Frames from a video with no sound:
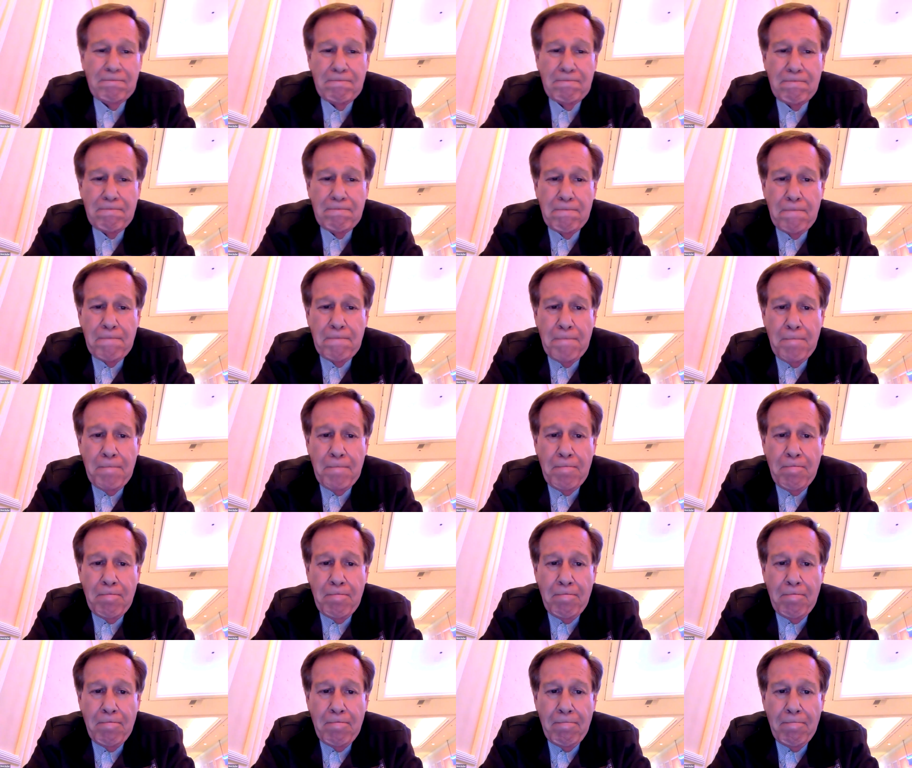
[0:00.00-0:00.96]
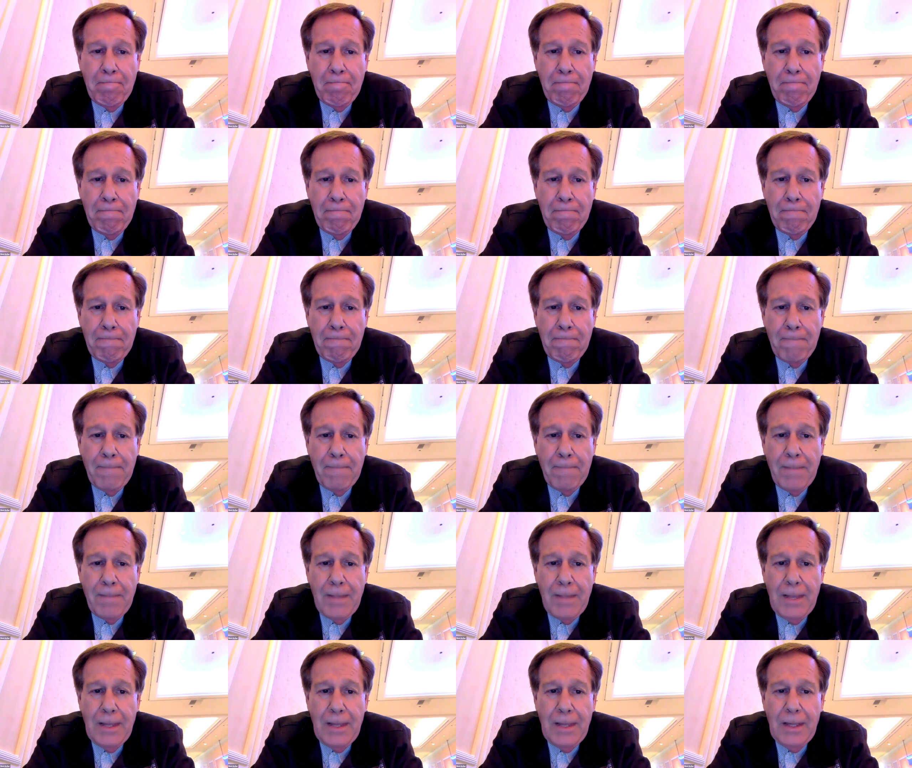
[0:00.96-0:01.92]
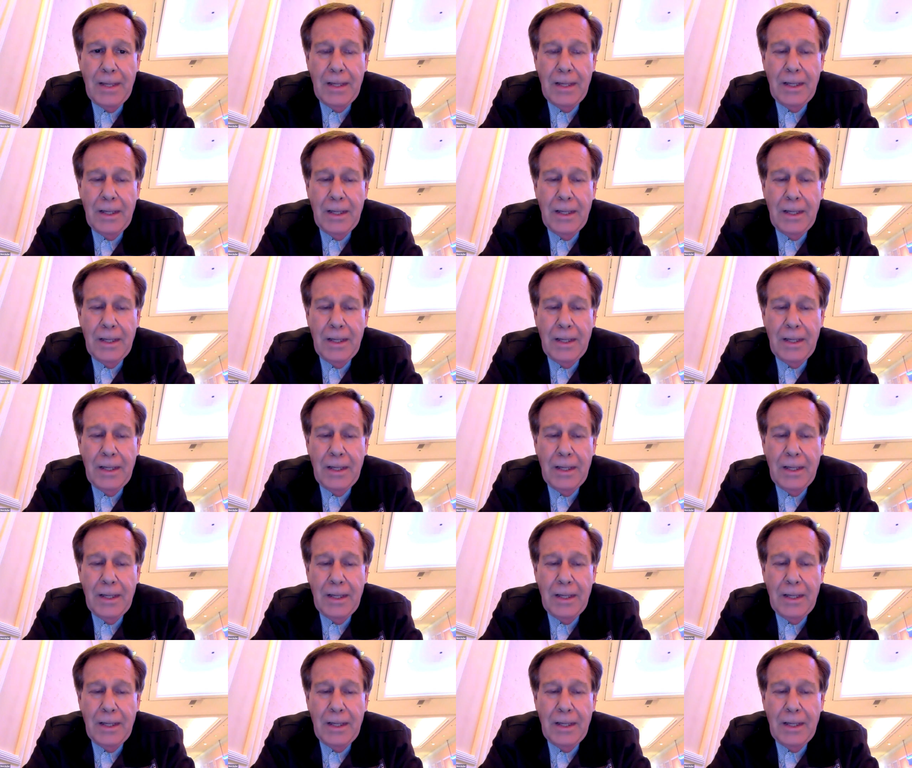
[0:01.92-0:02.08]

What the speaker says: [no speech]